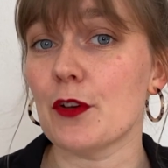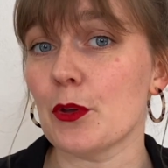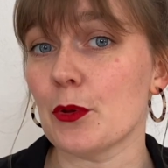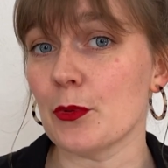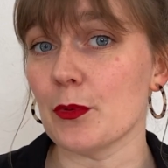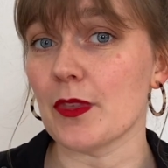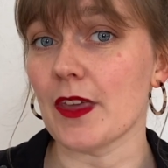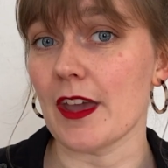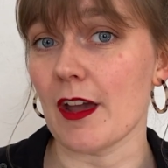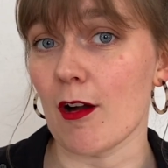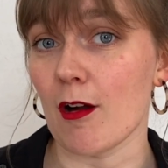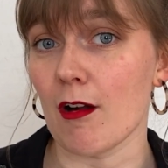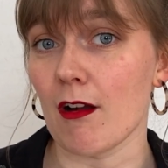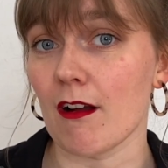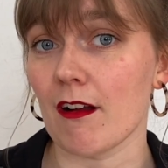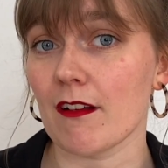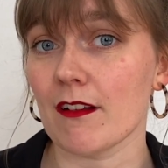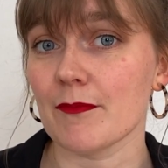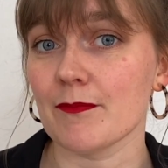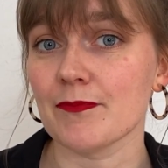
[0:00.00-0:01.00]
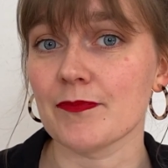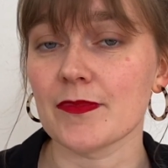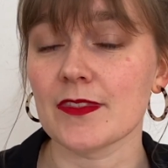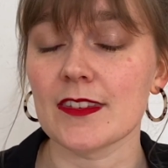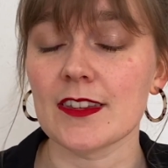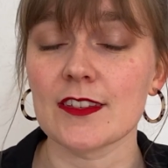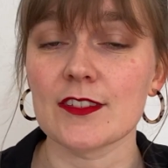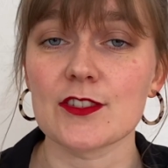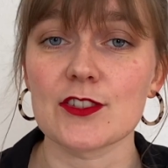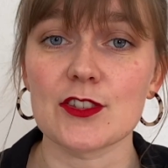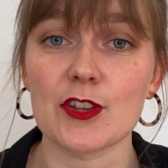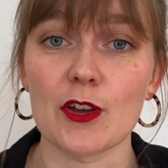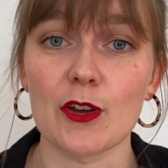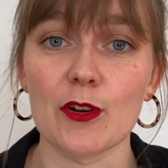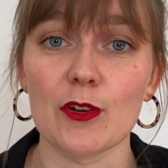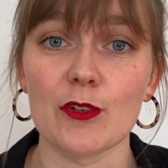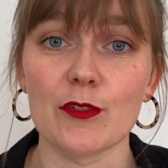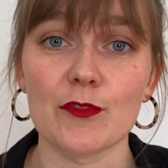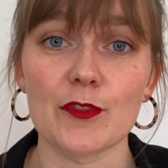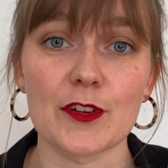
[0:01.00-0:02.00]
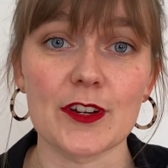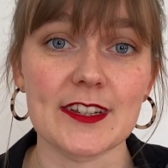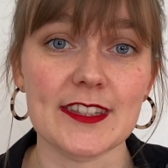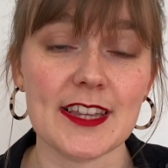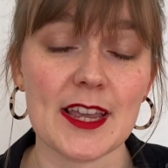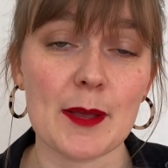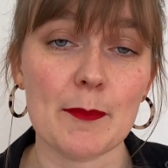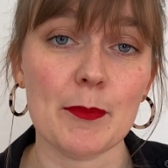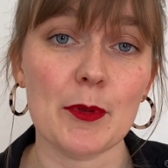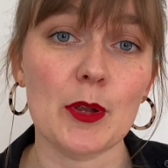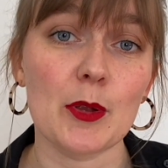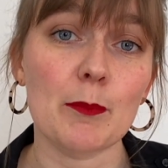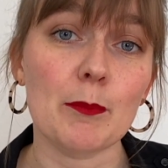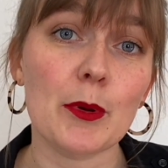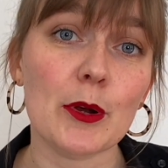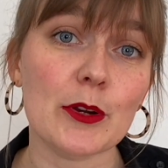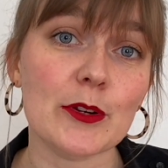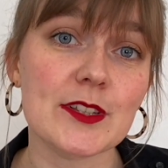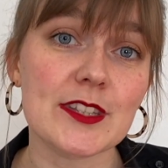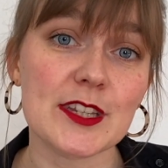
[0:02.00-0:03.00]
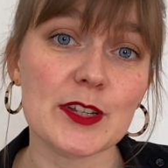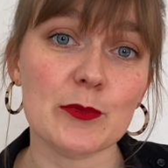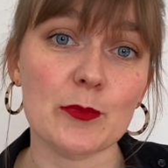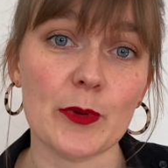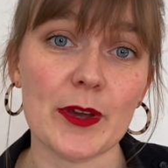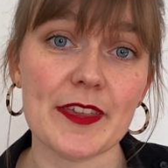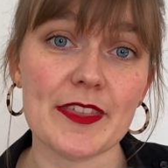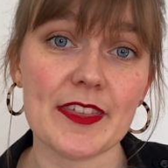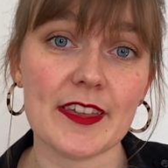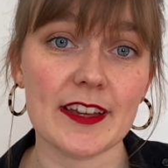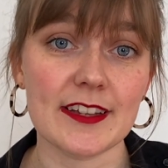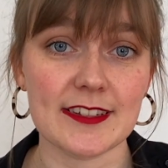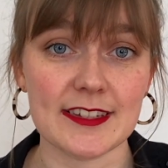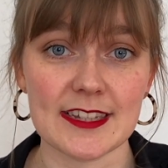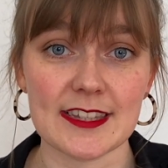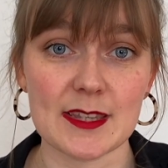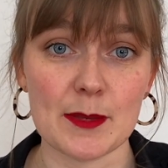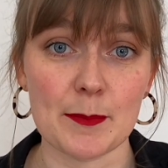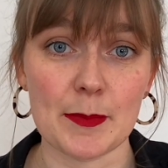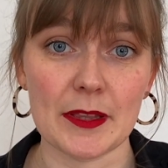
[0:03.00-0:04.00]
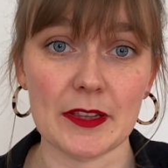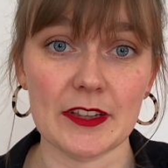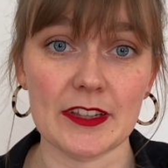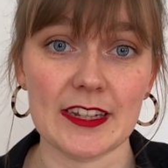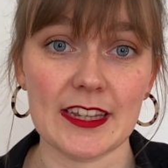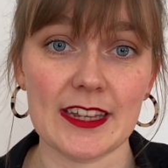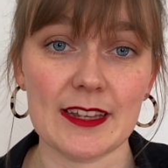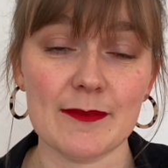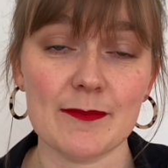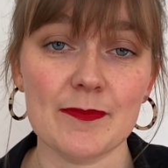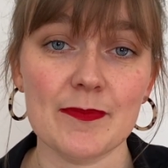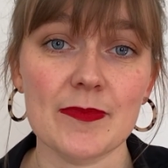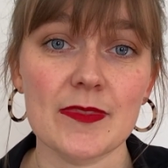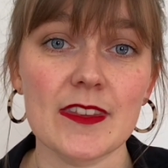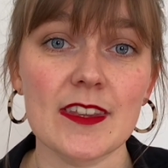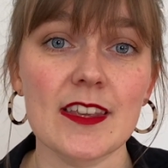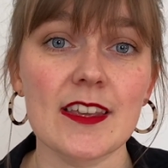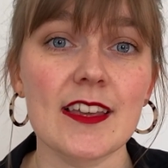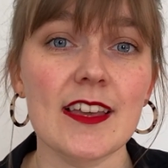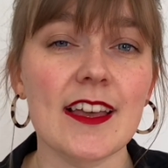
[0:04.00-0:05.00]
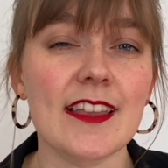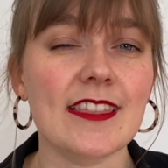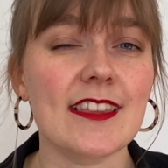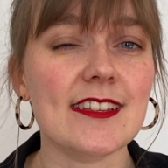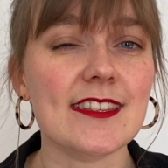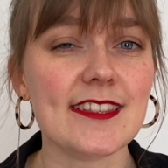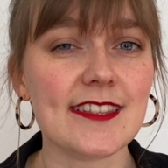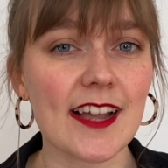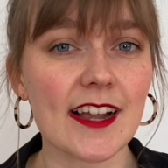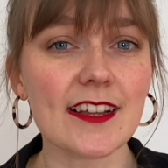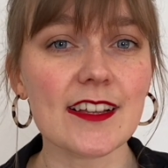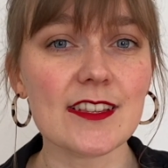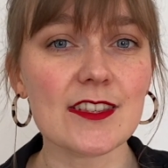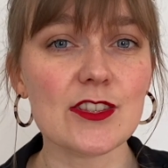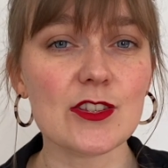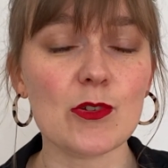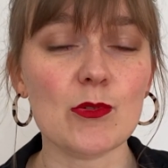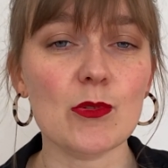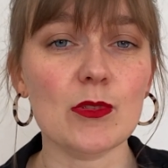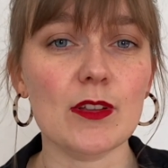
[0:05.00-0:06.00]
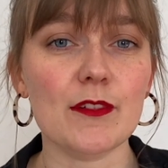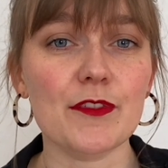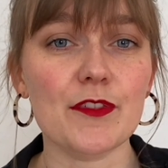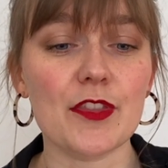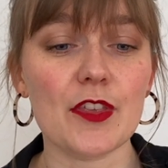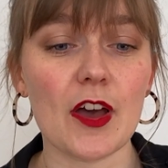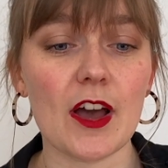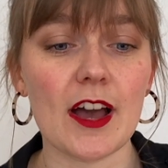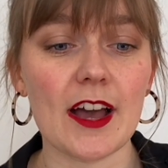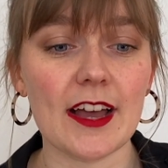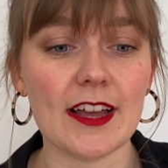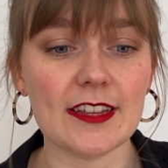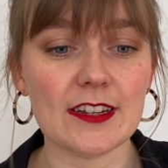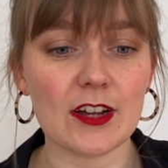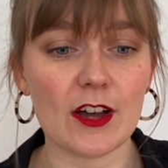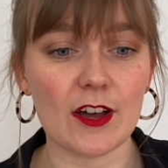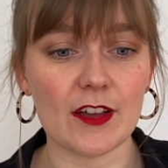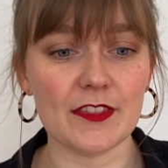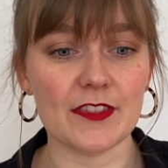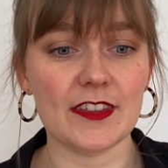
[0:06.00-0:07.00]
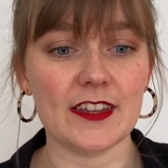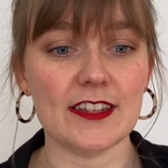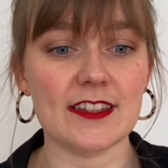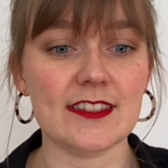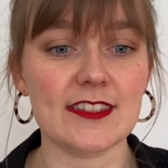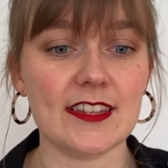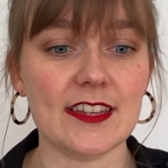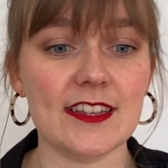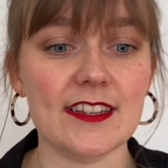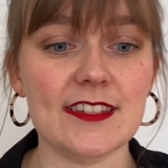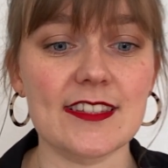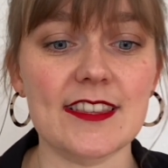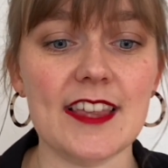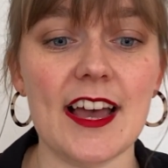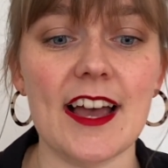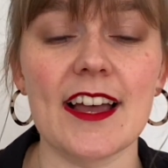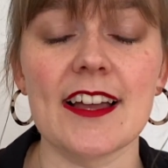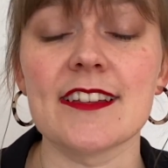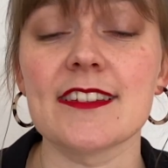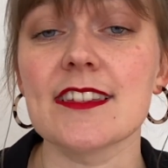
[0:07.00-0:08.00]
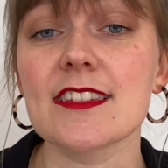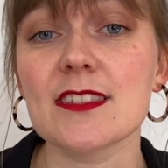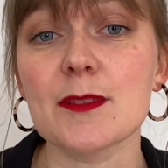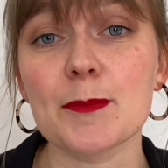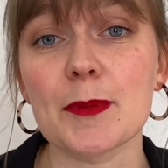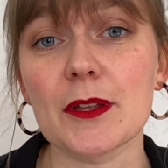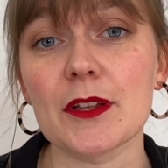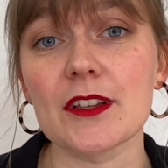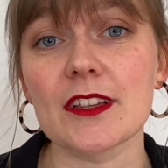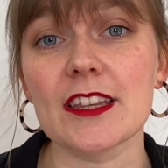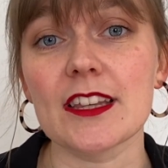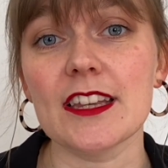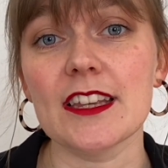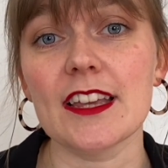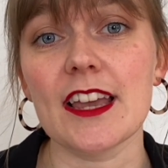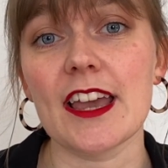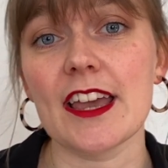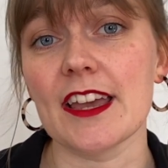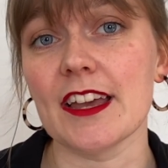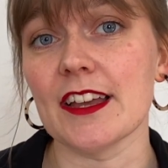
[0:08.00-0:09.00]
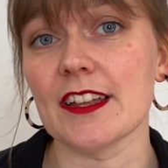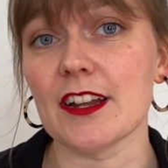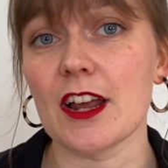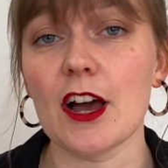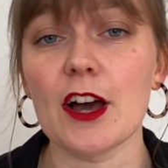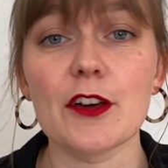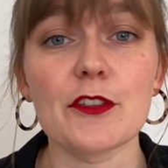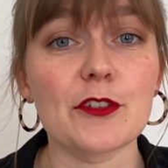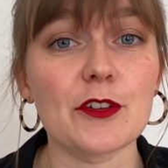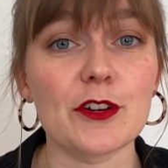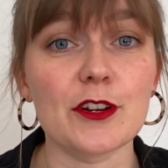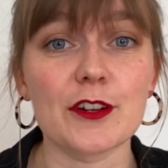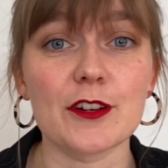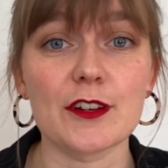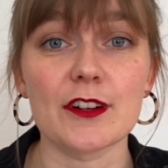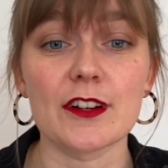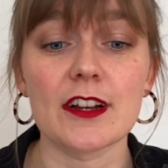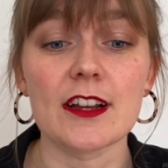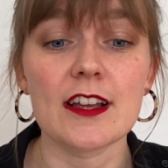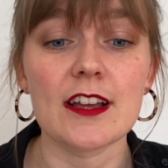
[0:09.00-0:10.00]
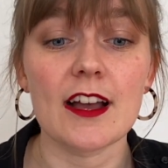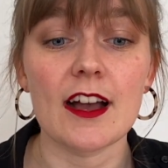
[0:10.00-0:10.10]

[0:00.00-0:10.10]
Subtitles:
who they are. So for example, person with a disability. The second school of thought on this is that disability and other